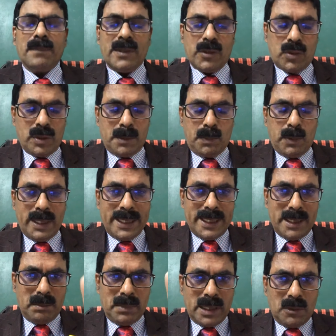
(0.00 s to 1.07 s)
So the point
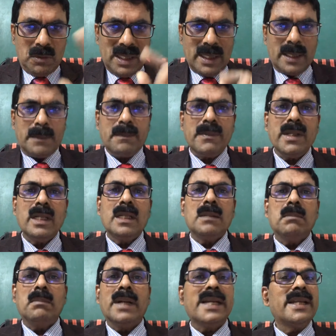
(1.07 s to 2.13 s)
number one,
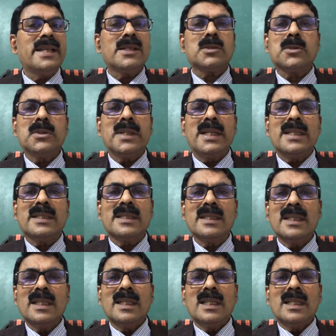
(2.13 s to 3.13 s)
my dear students,